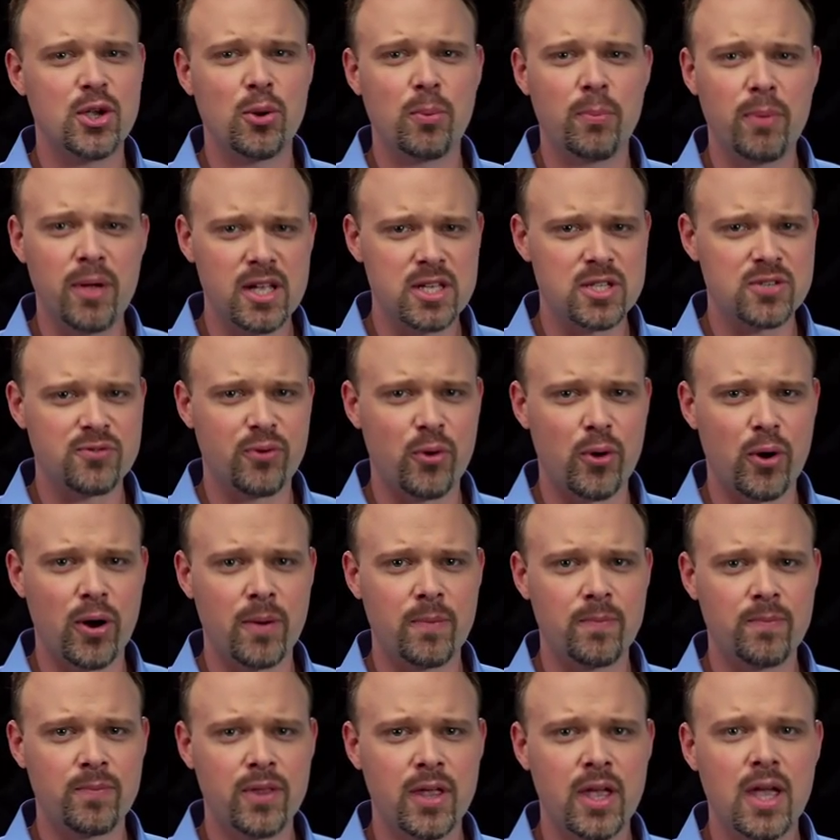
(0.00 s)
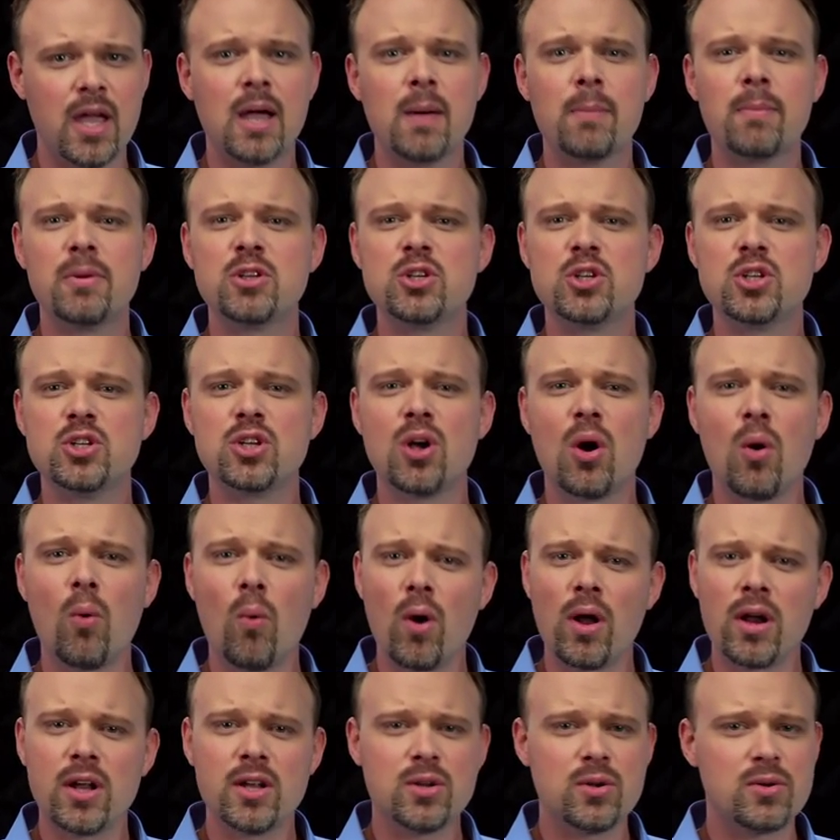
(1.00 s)
your bids for, but you don't
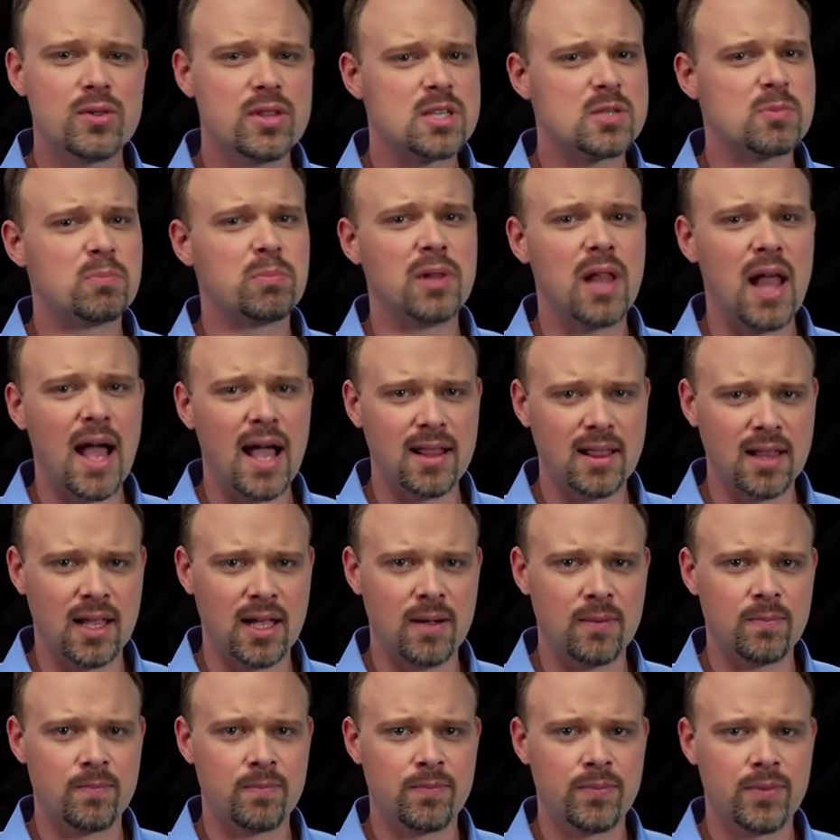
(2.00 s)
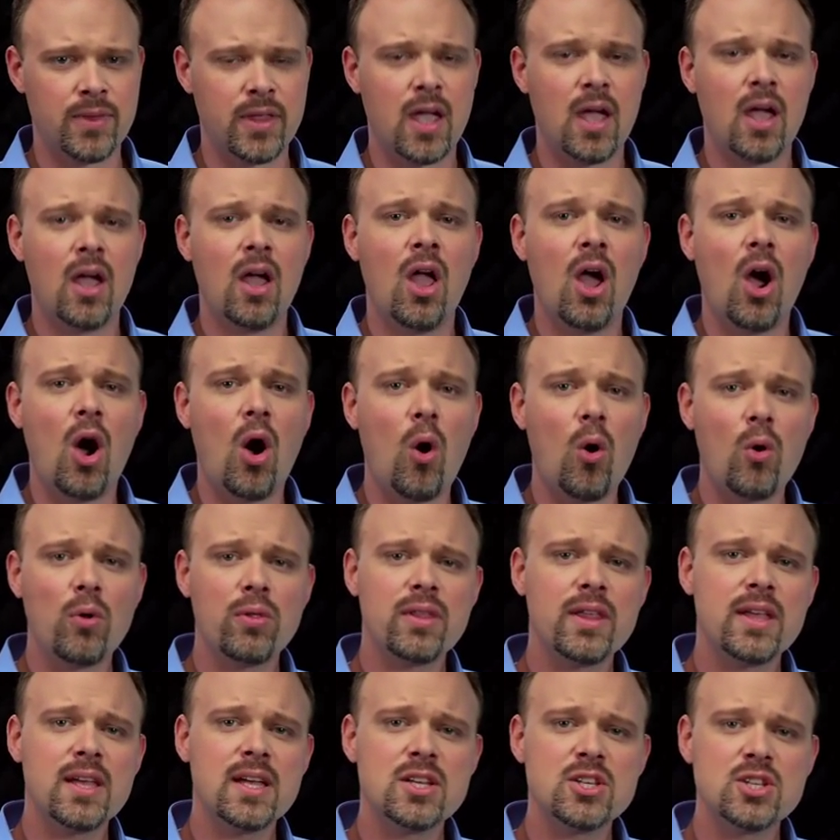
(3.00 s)
want to do this blindly.
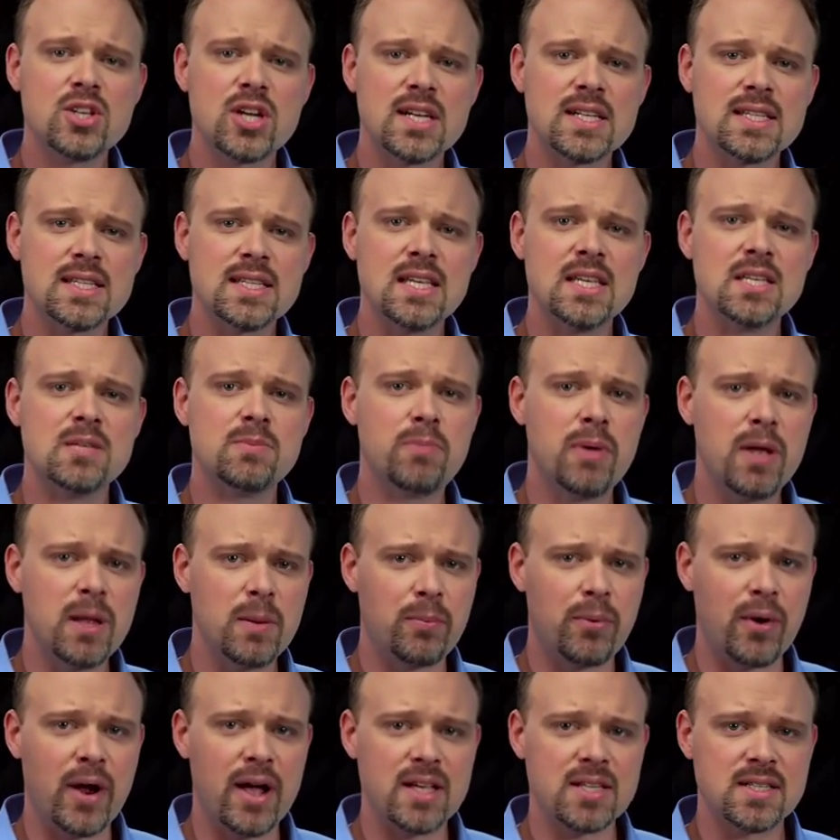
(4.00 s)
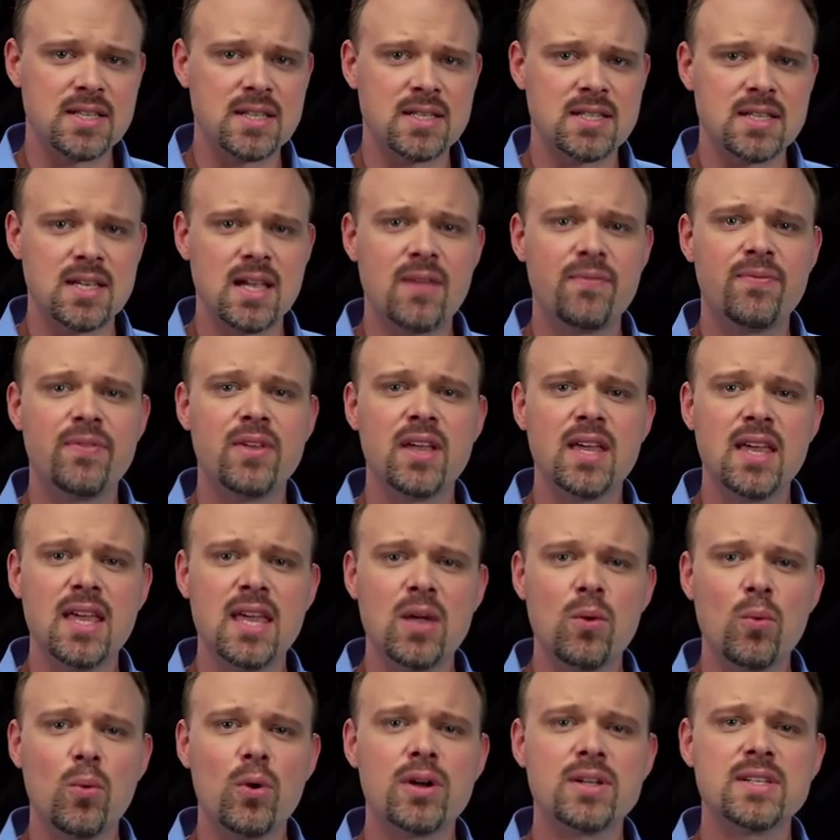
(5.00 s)
Only adjust these bid prices if the
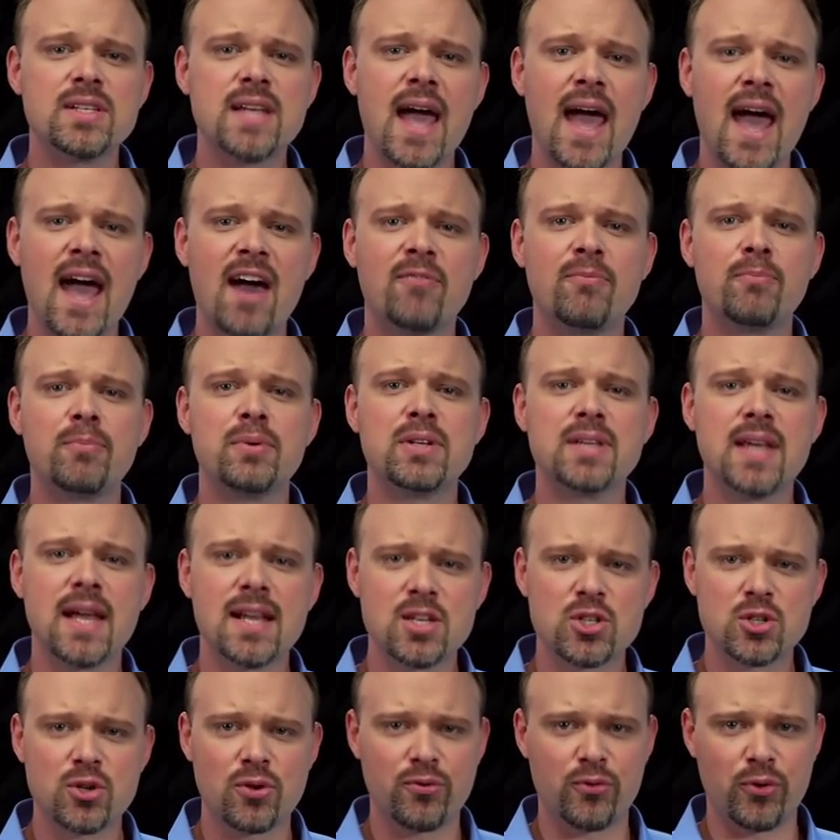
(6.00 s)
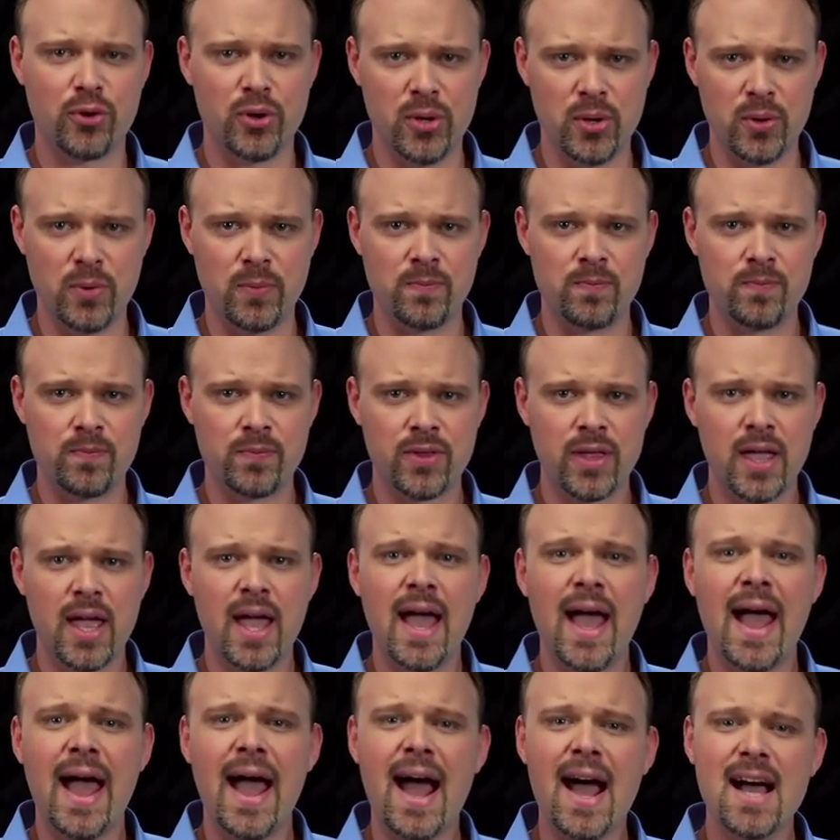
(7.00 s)
keywords have potential for you.
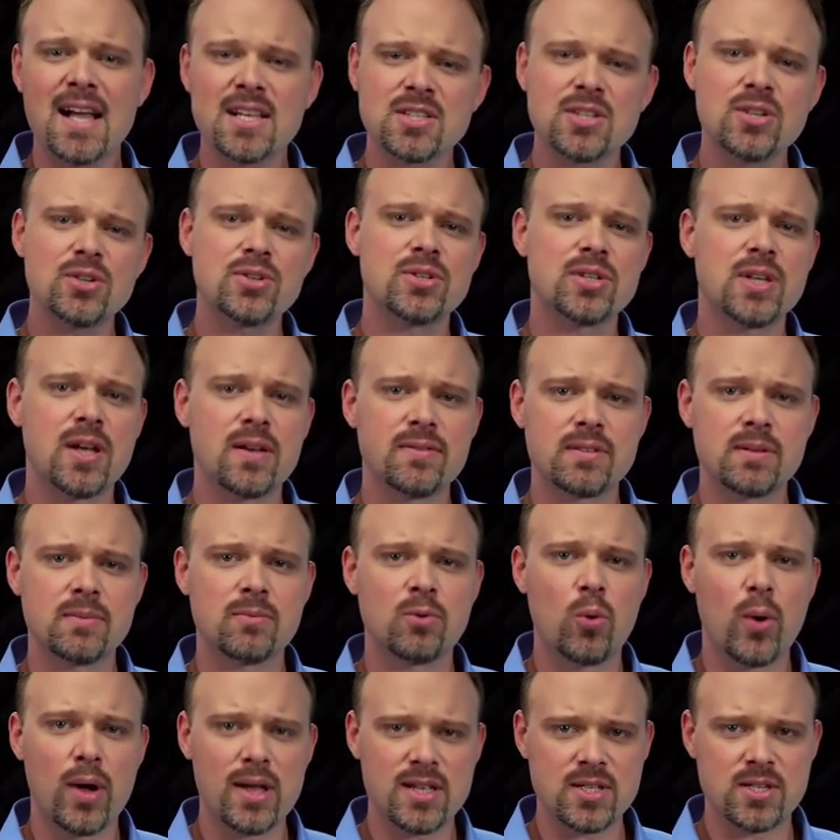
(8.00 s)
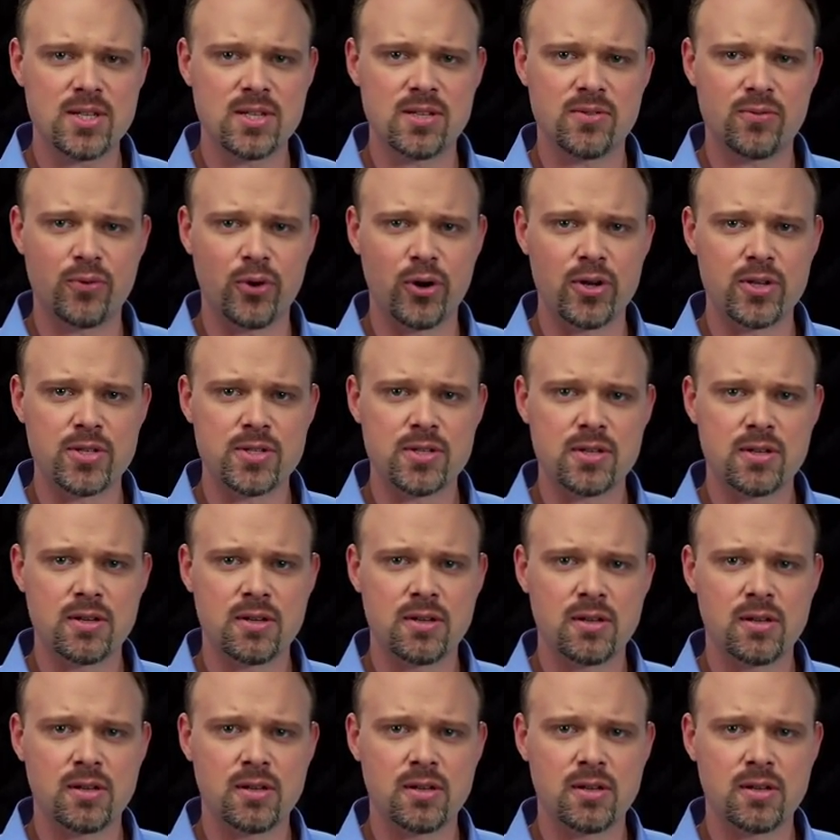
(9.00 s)
Ask yourself some questions first.